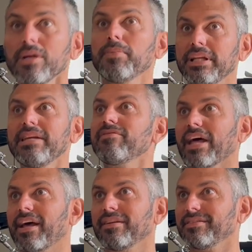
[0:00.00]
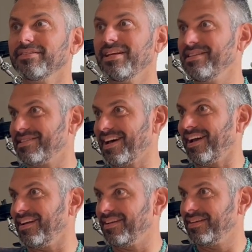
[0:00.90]
believe that
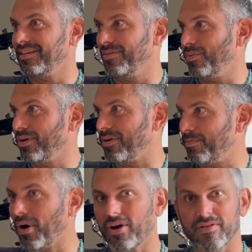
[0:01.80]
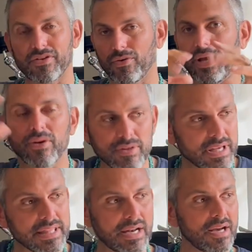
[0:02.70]
inside. We're part of a greater
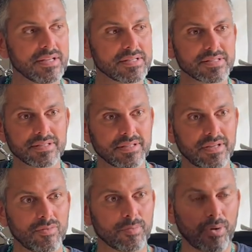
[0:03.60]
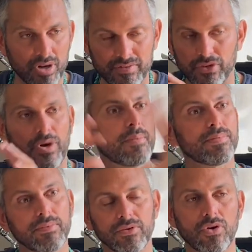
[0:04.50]
thing than us. We're part of a great
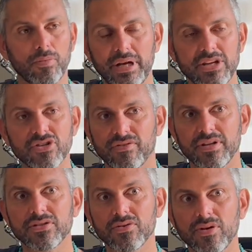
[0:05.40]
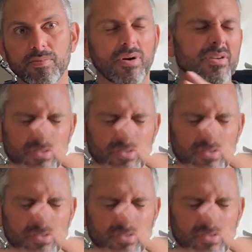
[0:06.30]
culmination of history. We're part of